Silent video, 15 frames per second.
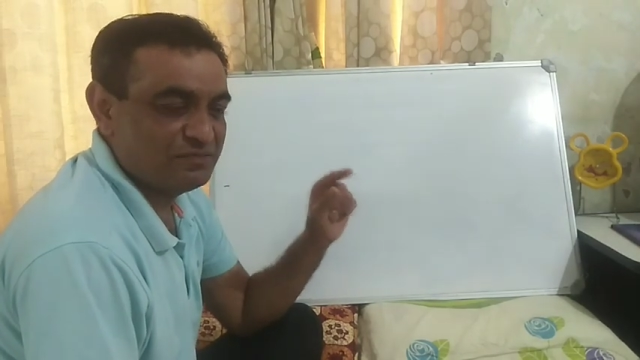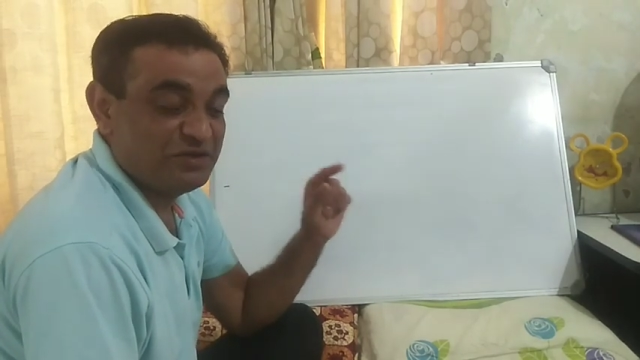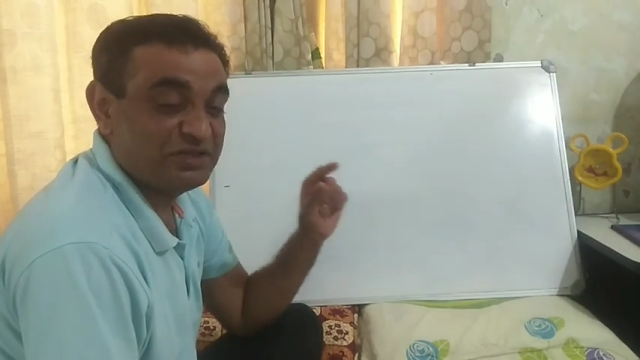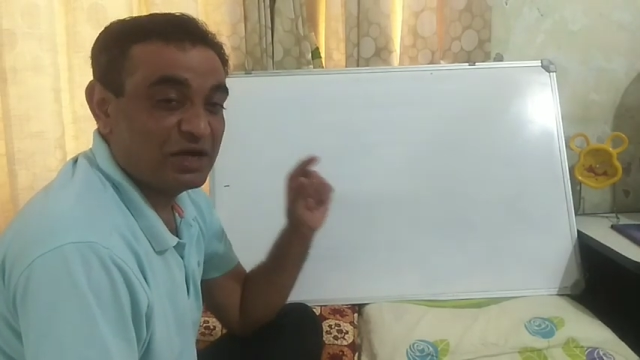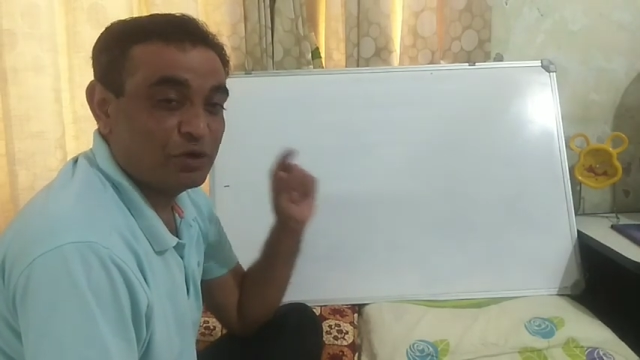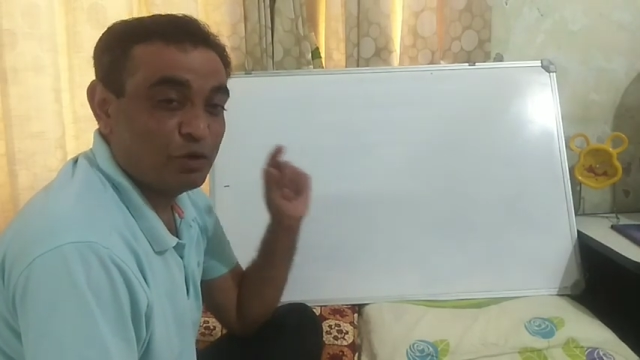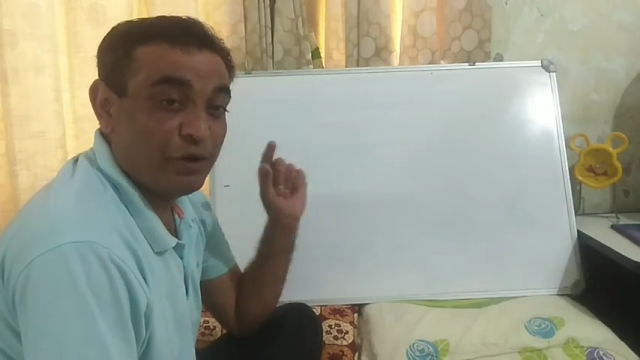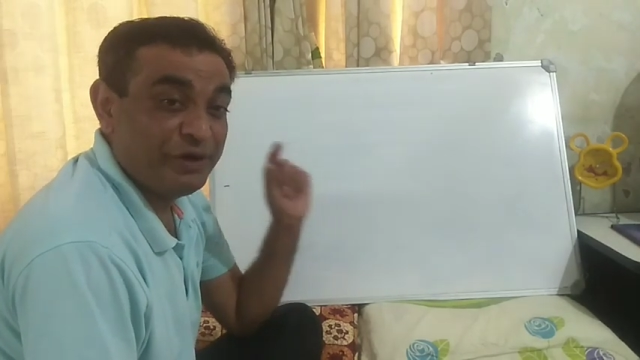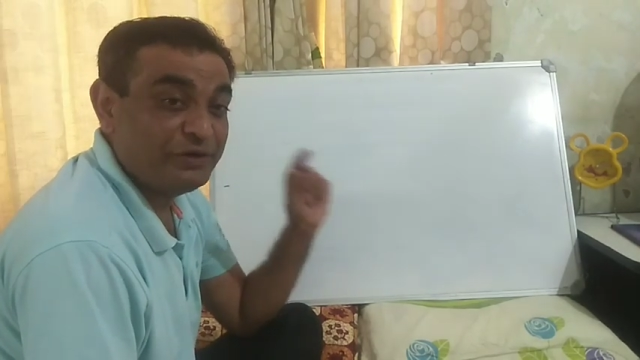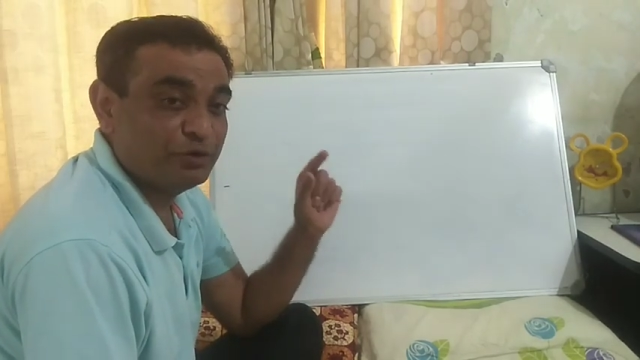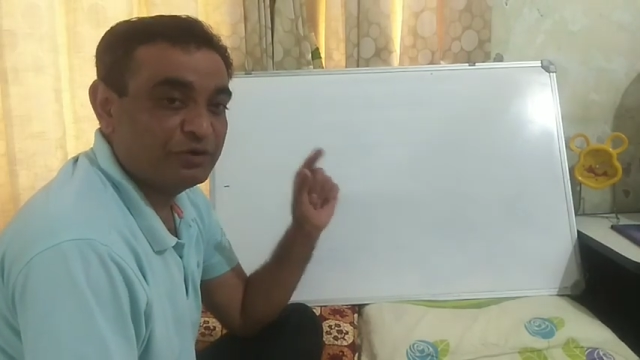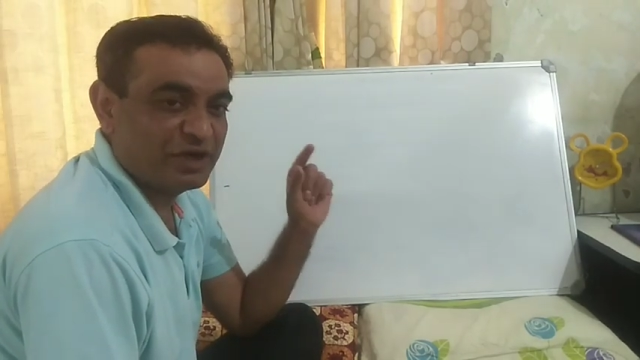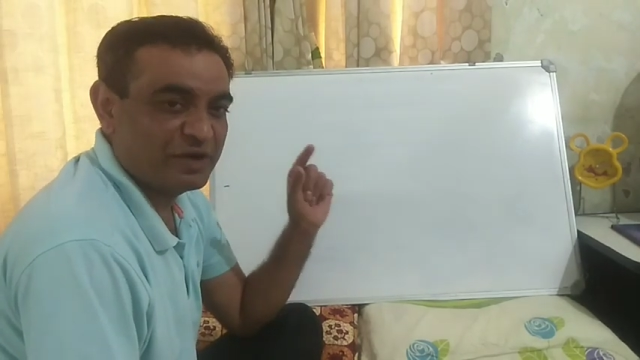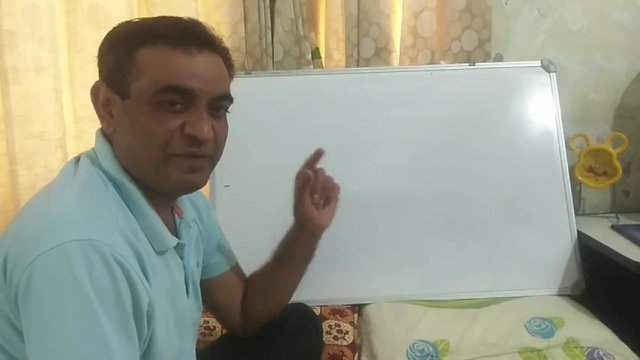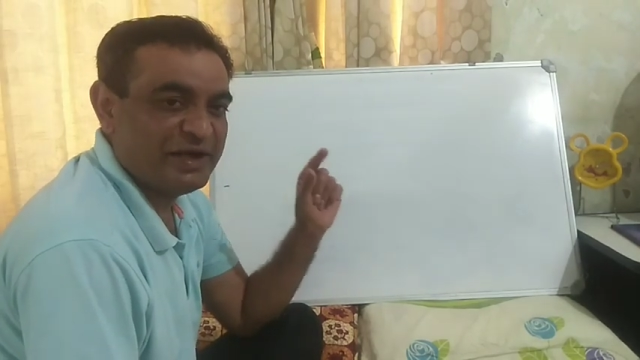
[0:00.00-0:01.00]
which are going
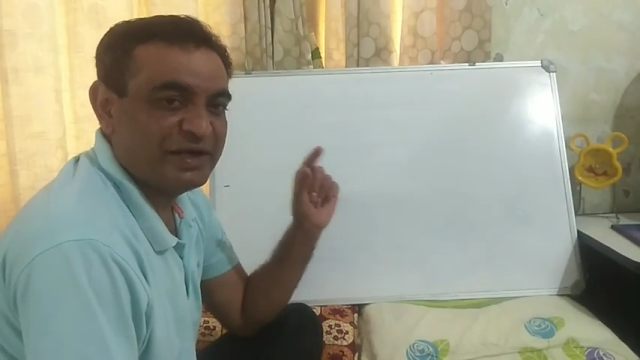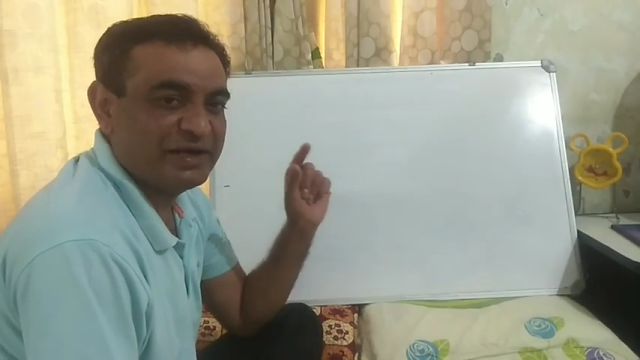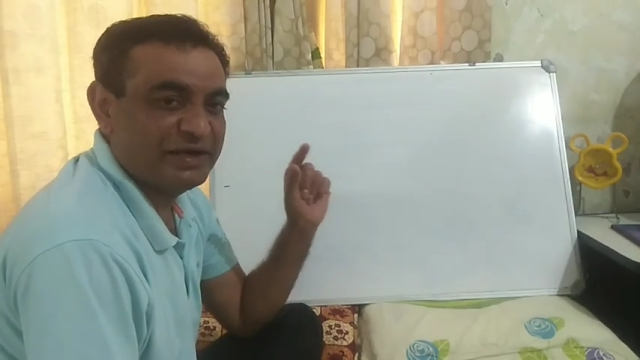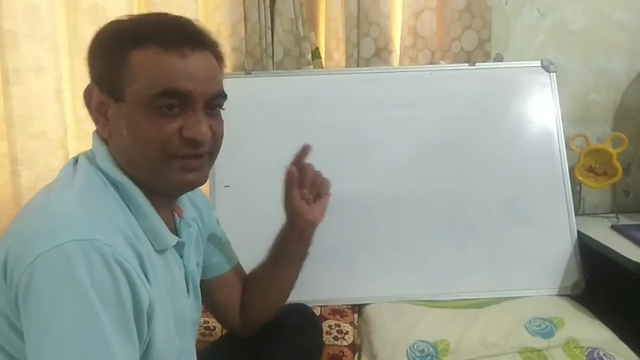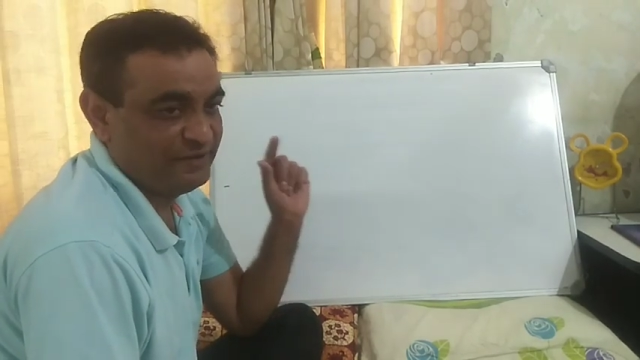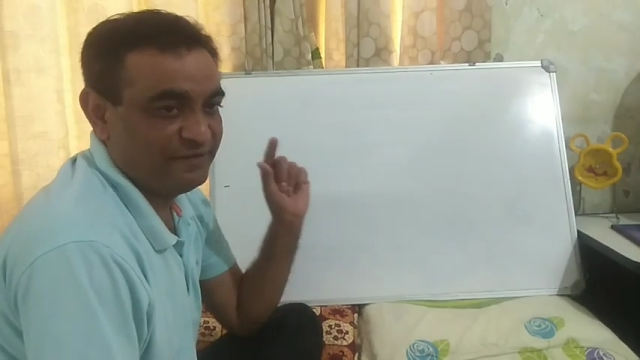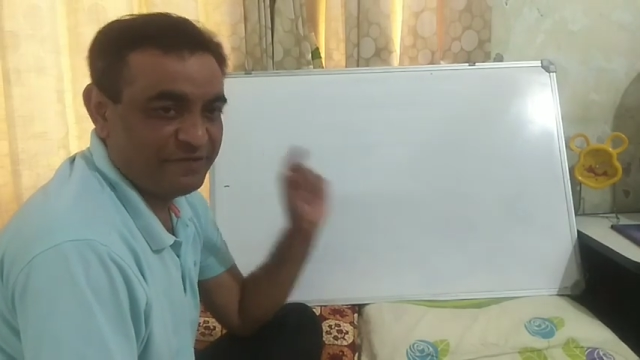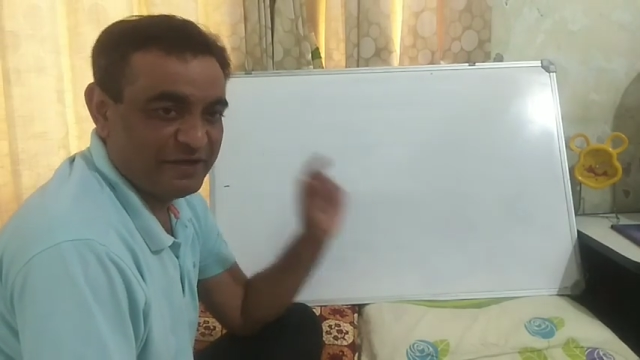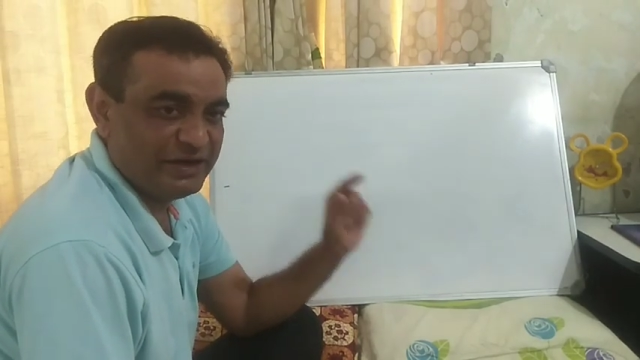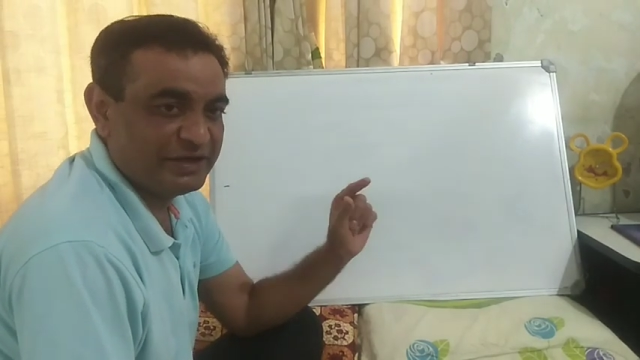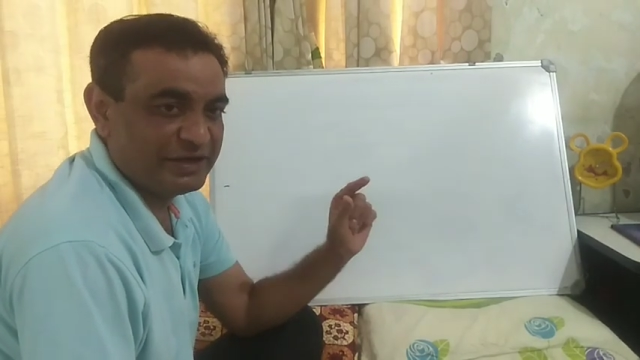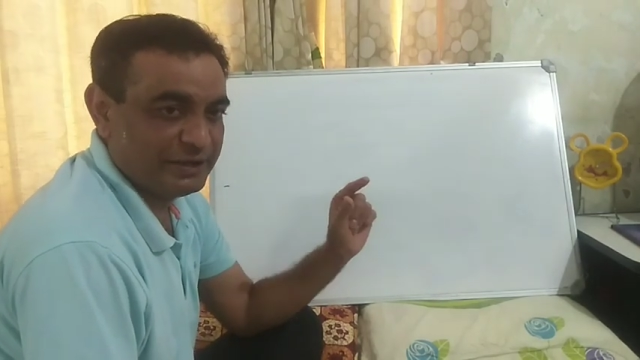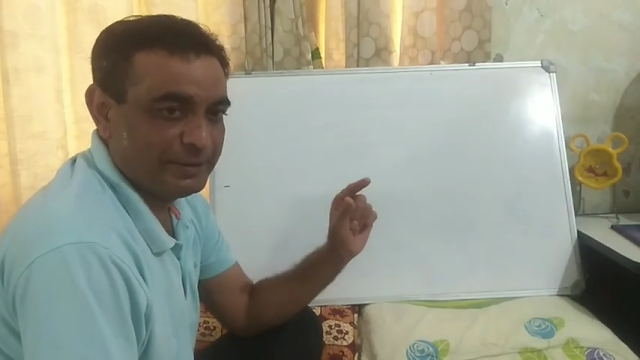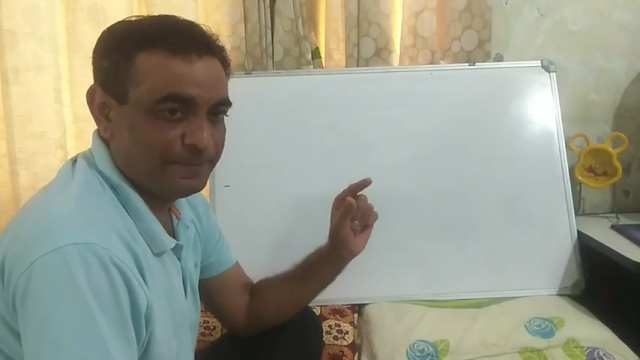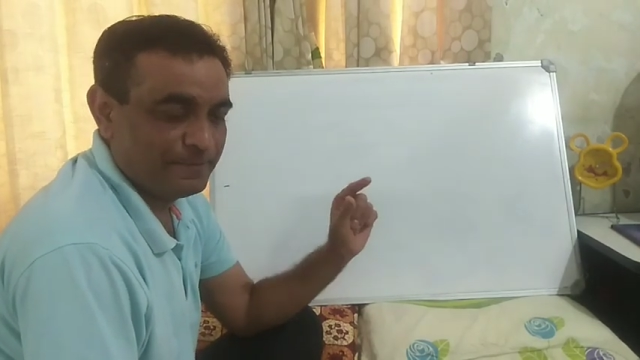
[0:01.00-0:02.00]
to terminate at
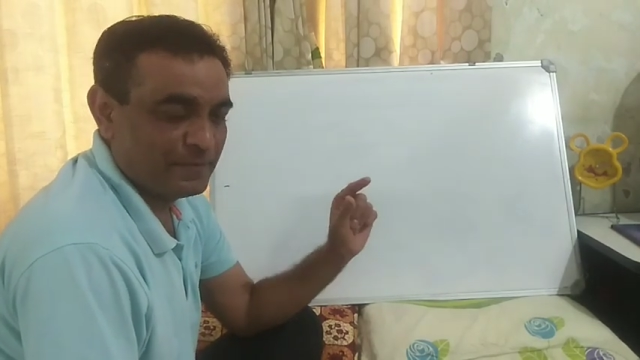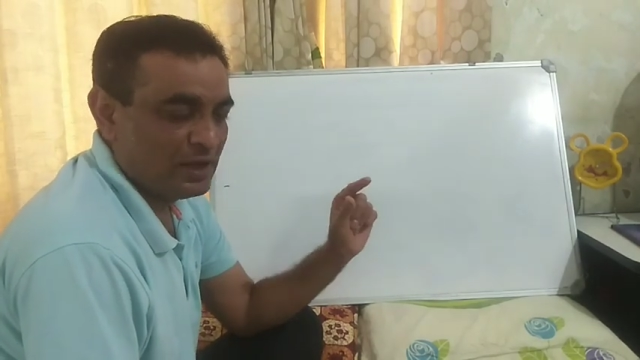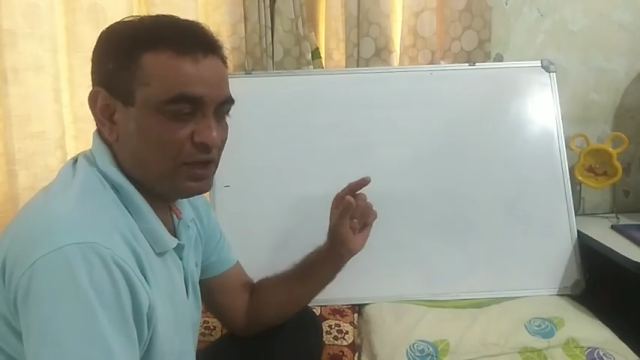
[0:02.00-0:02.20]
infinity,